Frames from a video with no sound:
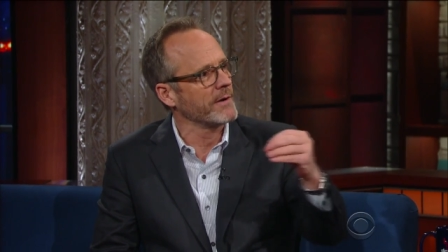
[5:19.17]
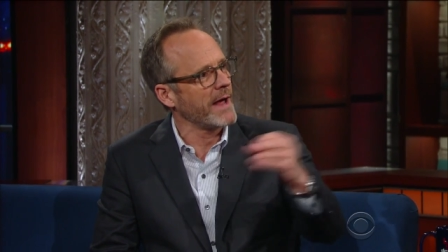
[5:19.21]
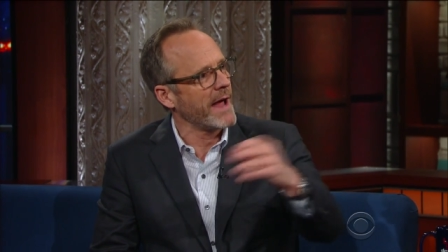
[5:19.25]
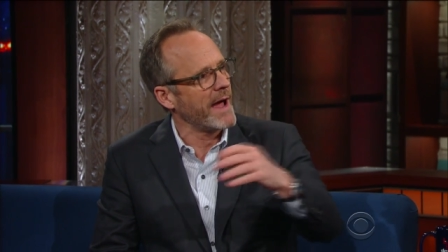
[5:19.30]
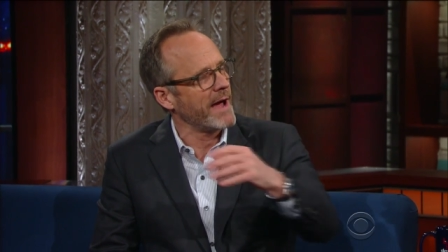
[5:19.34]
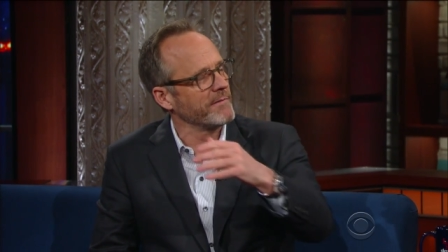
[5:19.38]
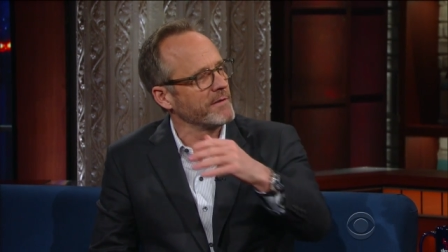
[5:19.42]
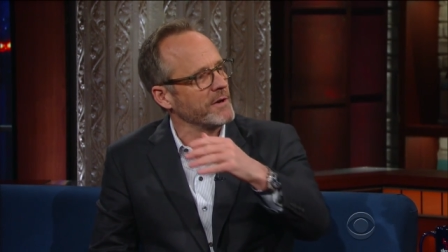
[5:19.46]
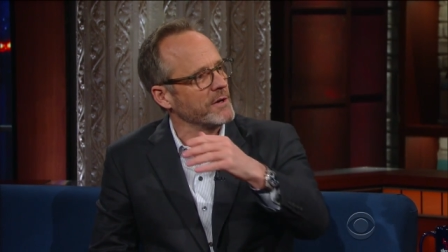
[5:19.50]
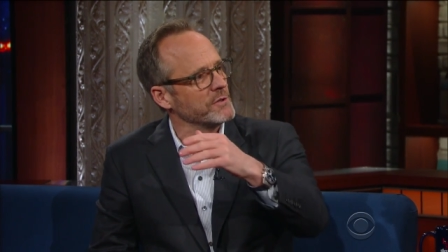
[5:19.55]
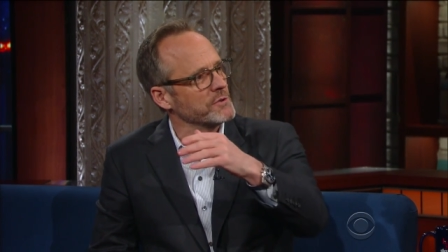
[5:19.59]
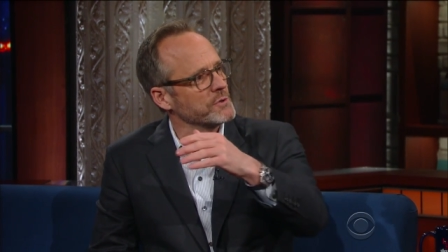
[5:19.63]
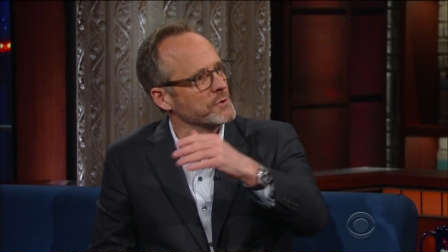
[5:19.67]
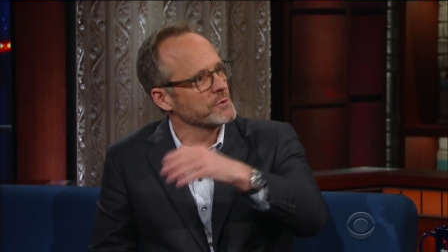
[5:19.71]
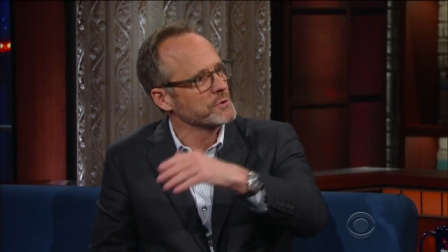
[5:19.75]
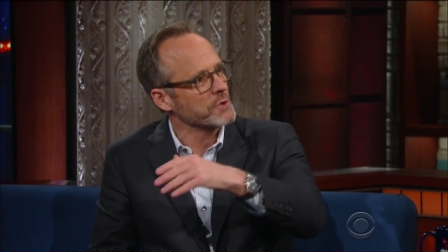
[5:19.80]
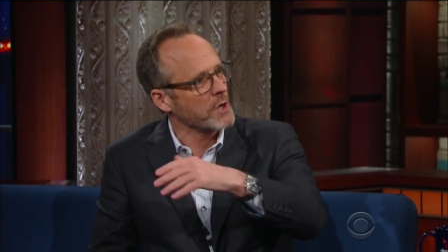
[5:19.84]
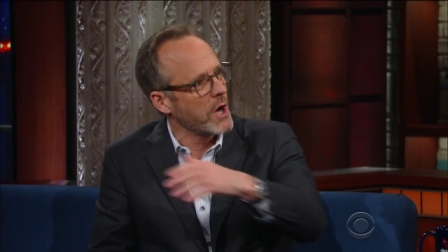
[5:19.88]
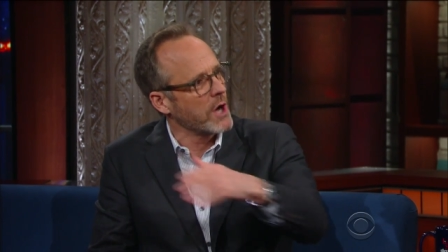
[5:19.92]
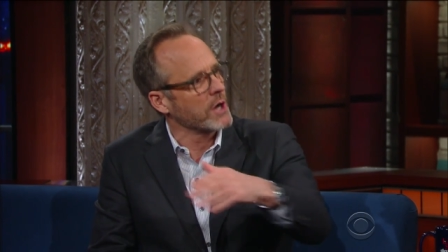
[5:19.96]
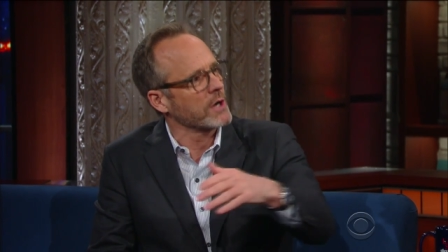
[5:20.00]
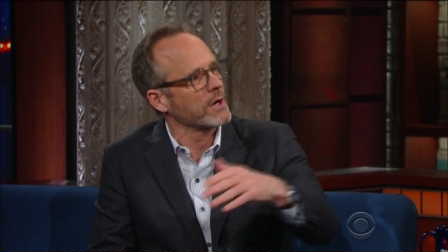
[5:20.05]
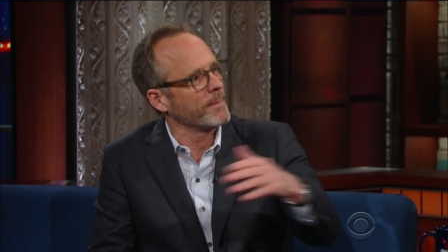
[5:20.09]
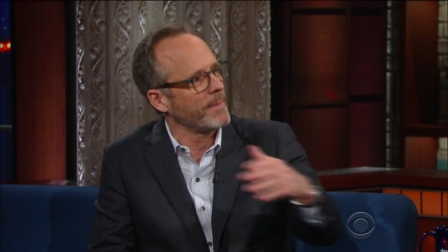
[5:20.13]
having to
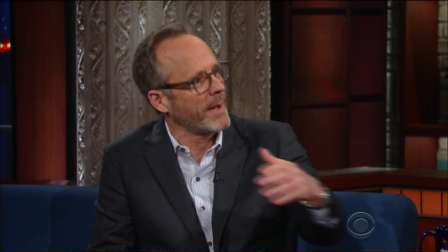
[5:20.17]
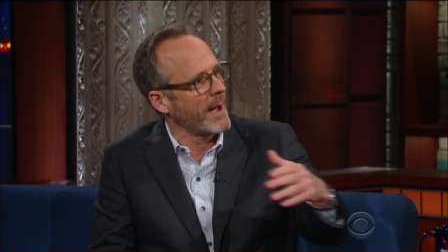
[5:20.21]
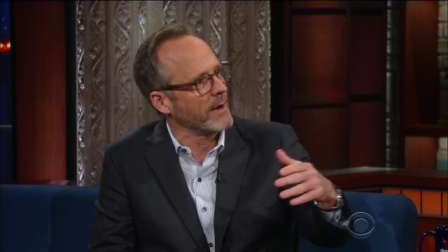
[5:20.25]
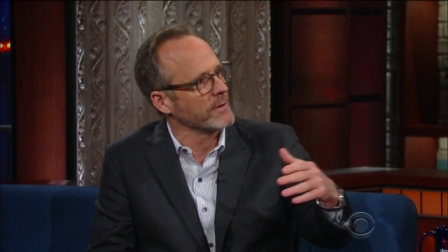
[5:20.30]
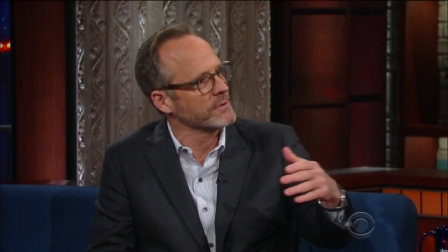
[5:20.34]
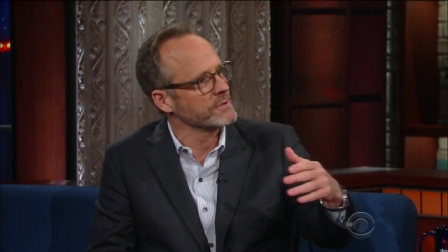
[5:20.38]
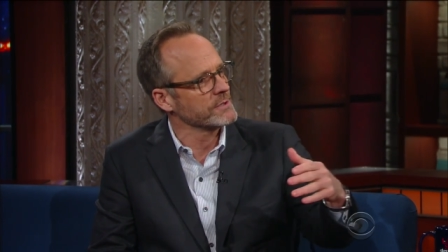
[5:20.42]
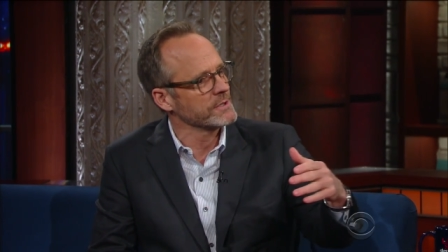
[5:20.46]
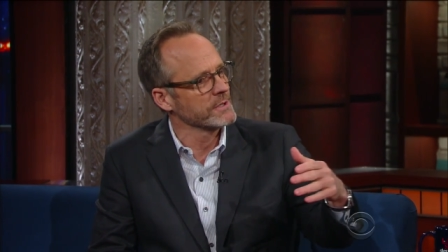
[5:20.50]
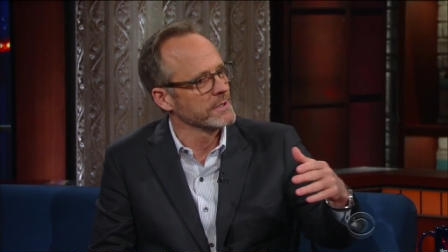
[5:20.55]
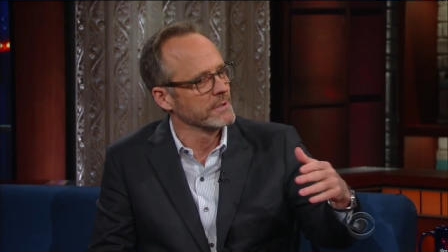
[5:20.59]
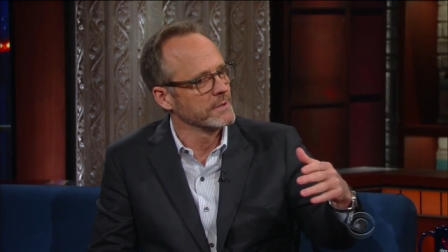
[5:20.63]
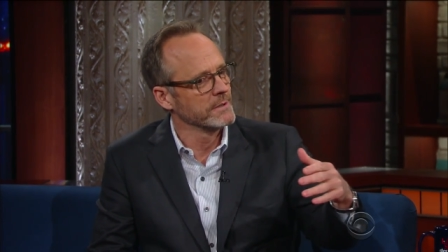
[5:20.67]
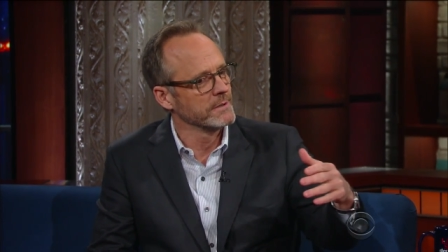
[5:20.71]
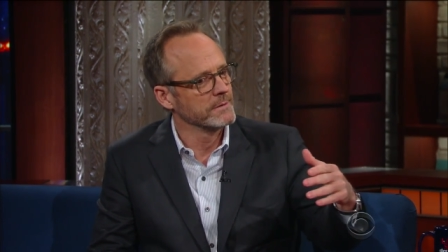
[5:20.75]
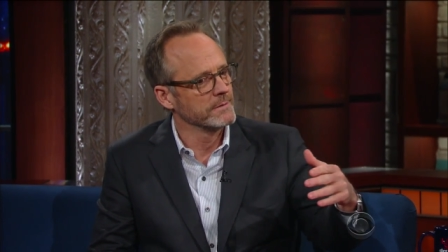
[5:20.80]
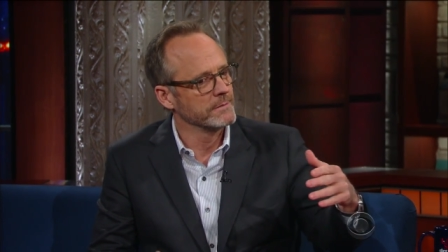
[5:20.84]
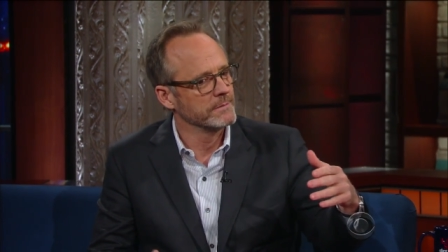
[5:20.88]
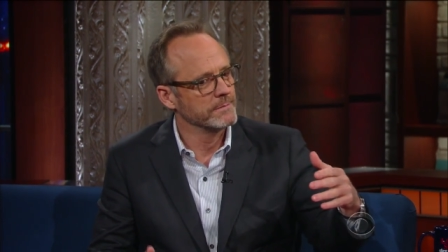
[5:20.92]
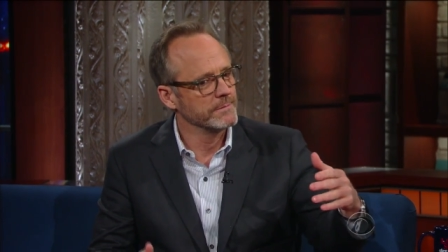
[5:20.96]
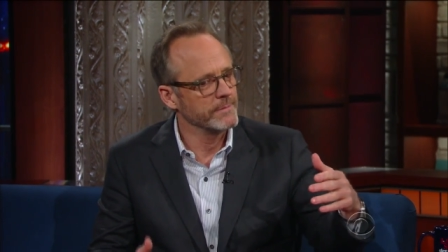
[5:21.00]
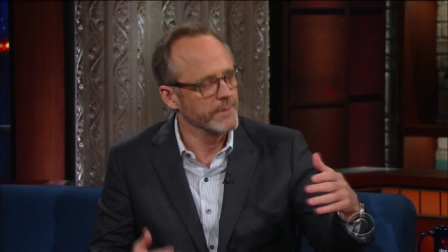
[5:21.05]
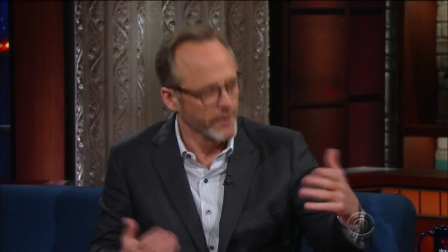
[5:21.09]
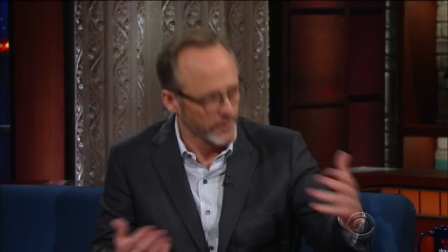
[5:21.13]
talk about
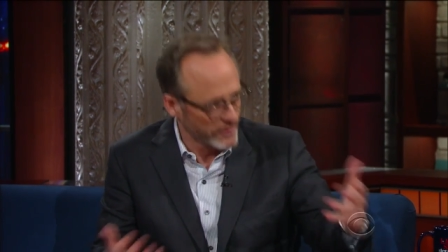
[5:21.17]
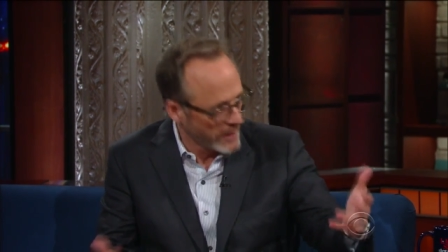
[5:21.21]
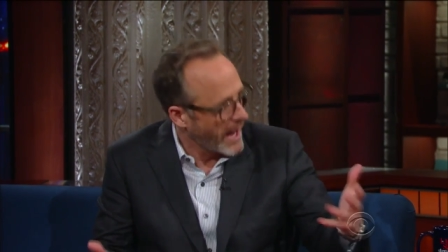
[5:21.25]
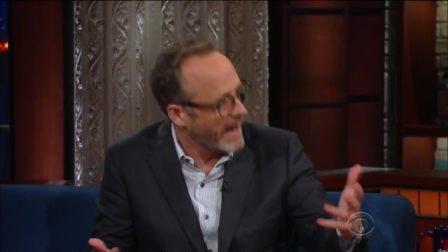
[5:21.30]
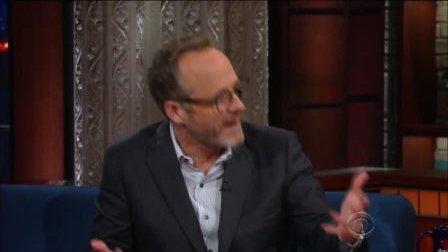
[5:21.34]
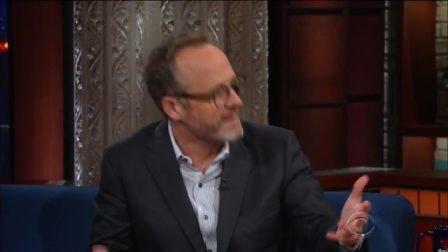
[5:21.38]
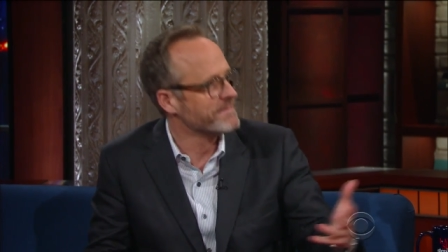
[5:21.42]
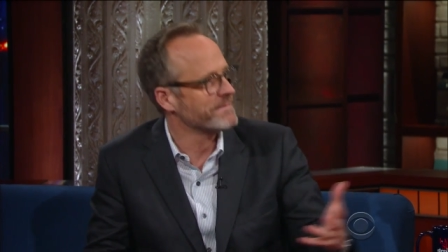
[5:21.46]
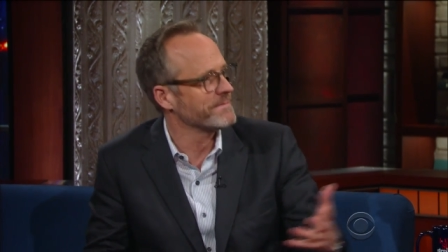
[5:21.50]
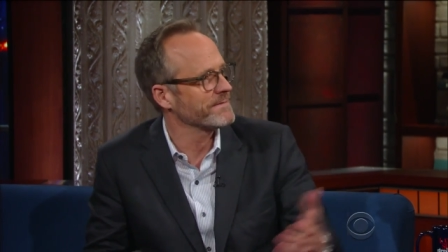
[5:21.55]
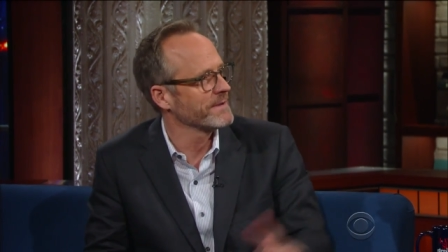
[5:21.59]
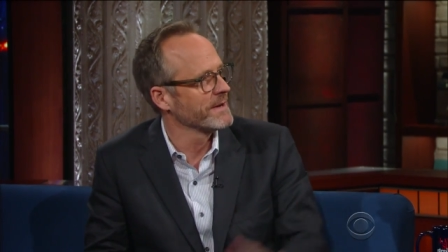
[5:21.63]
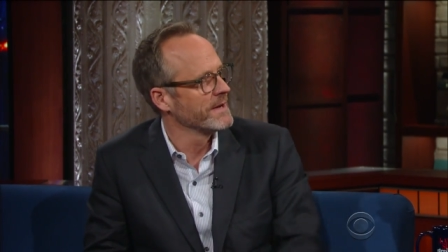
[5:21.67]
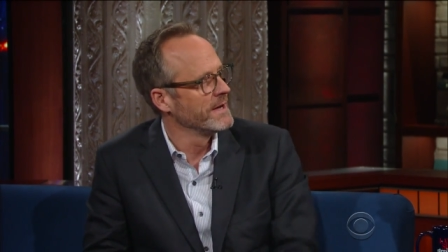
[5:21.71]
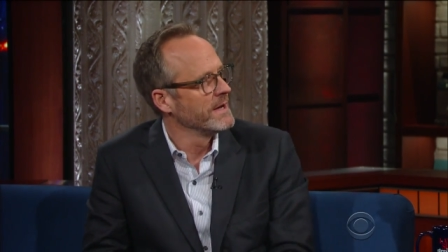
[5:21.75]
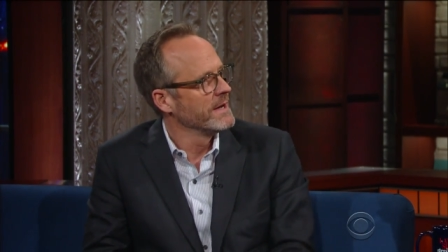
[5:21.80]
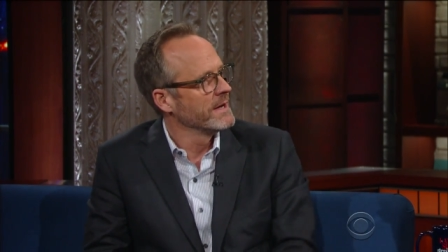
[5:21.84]
their life,